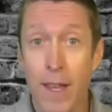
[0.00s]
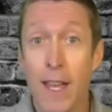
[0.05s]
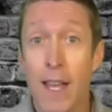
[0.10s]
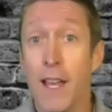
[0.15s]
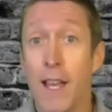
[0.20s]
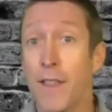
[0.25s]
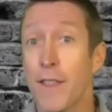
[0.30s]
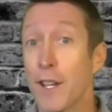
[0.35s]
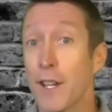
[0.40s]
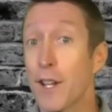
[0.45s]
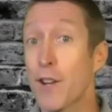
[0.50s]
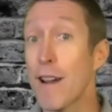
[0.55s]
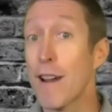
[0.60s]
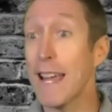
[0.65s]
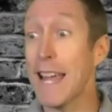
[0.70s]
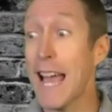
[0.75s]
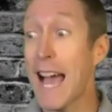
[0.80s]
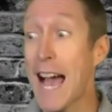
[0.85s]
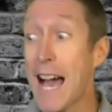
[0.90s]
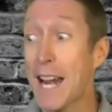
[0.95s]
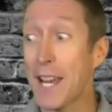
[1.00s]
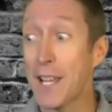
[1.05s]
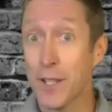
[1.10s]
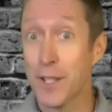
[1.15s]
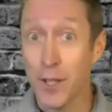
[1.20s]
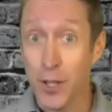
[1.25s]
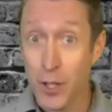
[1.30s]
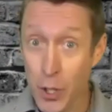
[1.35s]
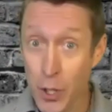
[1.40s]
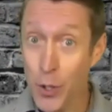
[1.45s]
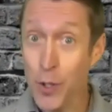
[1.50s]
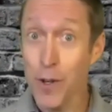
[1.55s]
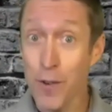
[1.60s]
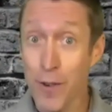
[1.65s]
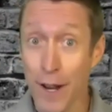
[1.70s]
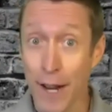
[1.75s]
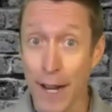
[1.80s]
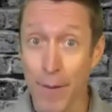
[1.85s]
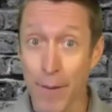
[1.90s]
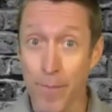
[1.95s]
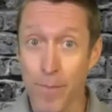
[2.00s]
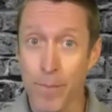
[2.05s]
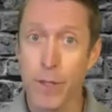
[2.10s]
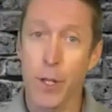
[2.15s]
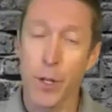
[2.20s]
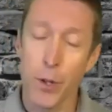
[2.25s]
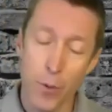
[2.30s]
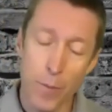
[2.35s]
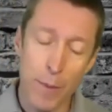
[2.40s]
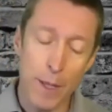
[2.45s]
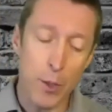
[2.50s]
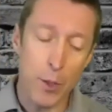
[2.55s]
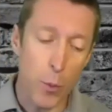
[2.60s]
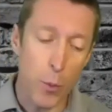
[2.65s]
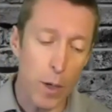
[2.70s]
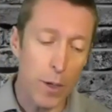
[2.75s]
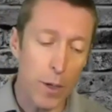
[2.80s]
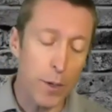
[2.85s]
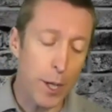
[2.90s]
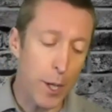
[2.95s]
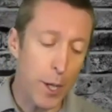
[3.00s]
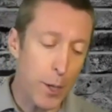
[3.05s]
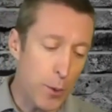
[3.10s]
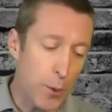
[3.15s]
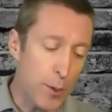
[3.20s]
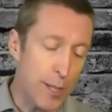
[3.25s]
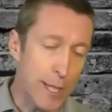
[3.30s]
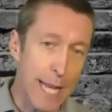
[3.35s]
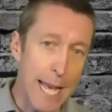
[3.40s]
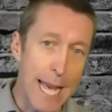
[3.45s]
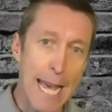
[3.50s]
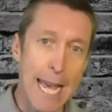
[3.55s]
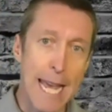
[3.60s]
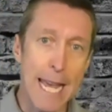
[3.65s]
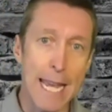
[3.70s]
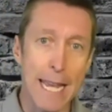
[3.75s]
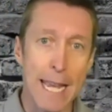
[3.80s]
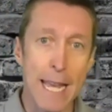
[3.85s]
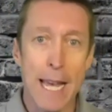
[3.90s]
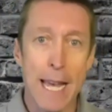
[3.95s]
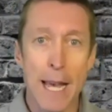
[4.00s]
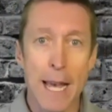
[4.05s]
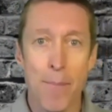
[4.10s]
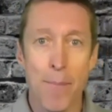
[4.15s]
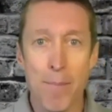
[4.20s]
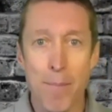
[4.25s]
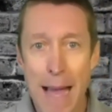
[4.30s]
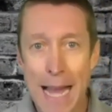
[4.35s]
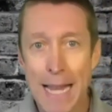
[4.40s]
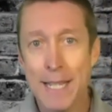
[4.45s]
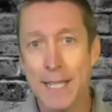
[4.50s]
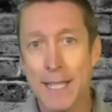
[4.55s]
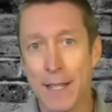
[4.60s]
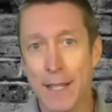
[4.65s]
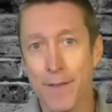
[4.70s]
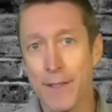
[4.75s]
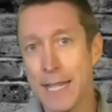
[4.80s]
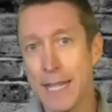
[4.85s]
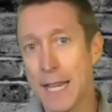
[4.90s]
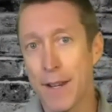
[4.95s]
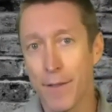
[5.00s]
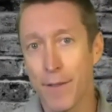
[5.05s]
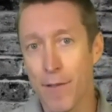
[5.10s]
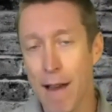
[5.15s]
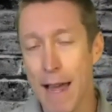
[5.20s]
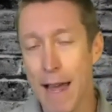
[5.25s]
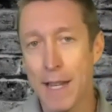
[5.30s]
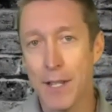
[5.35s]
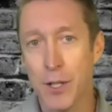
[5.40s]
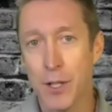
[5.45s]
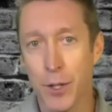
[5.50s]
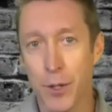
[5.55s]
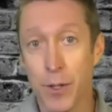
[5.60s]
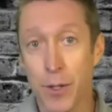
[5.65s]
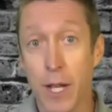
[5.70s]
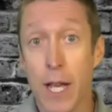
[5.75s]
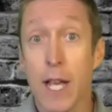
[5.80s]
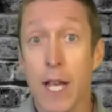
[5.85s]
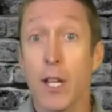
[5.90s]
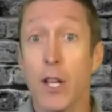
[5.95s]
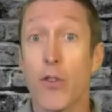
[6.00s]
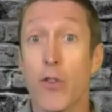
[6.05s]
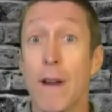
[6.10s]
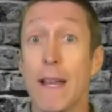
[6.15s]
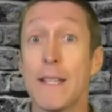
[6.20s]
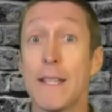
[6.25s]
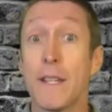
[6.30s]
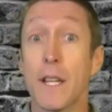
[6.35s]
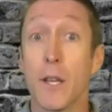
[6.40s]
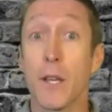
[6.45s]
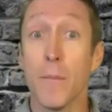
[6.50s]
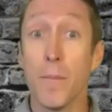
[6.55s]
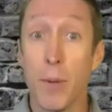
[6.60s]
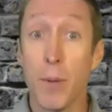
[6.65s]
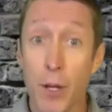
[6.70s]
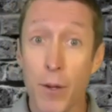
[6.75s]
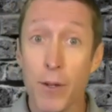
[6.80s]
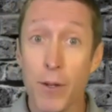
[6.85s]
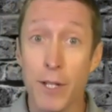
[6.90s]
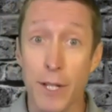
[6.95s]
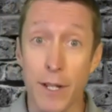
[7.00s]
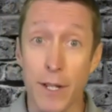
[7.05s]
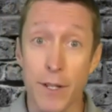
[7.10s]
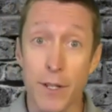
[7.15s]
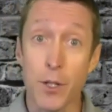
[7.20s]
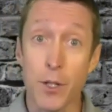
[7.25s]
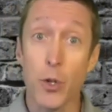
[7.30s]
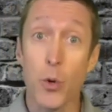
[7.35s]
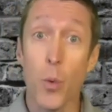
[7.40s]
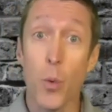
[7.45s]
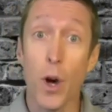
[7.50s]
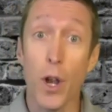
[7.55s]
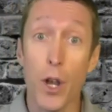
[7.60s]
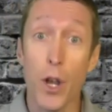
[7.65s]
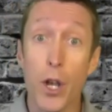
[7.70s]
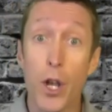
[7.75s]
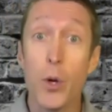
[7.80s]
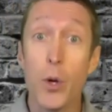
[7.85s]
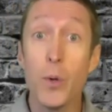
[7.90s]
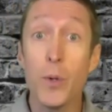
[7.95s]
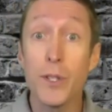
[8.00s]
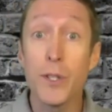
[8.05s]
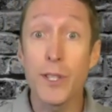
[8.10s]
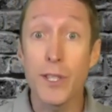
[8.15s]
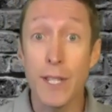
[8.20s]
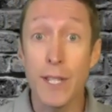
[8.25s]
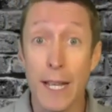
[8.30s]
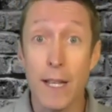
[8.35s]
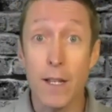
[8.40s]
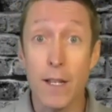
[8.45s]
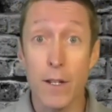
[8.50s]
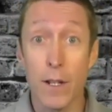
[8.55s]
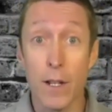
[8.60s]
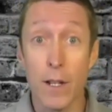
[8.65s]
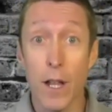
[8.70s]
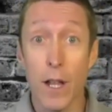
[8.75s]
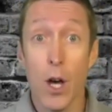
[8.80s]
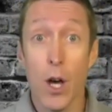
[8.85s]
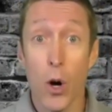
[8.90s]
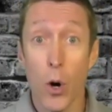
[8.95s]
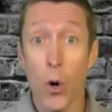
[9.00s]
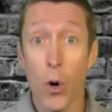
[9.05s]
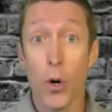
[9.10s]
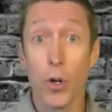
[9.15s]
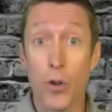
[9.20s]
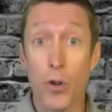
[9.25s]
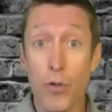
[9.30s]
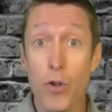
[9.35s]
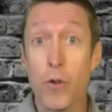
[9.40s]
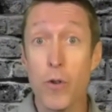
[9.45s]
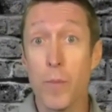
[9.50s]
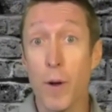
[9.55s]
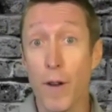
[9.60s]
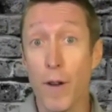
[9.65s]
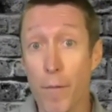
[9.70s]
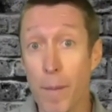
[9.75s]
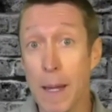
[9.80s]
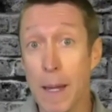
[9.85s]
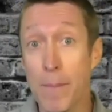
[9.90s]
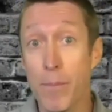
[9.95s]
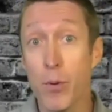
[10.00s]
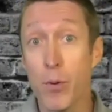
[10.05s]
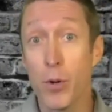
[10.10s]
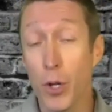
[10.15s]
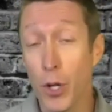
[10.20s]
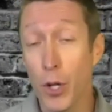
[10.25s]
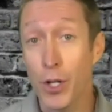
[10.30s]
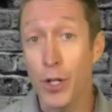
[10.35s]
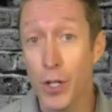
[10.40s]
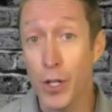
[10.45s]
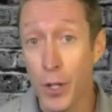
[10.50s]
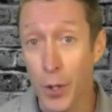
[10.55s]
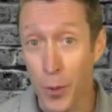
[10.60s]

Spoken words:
The great Alan Turing, to whom this world owes a massive debt of gratitude, created a computer to do what no single or group of people could do.